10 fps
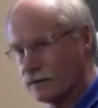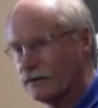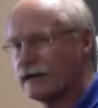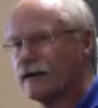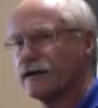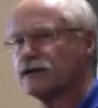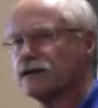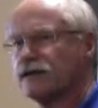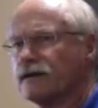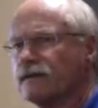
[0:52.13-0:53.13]
had an
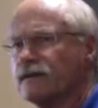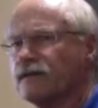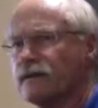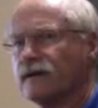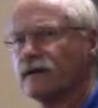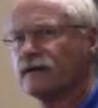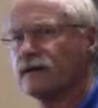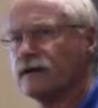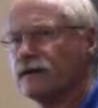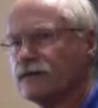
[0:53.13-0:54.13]
engineer come up to me and said,
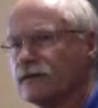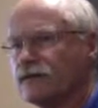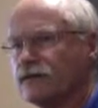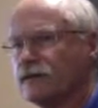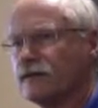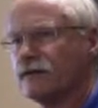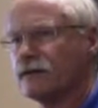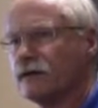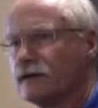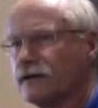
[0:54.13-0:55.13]
"Hey, you're interested in old
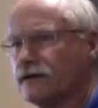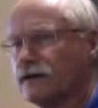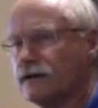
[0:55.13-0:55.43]
Hondas?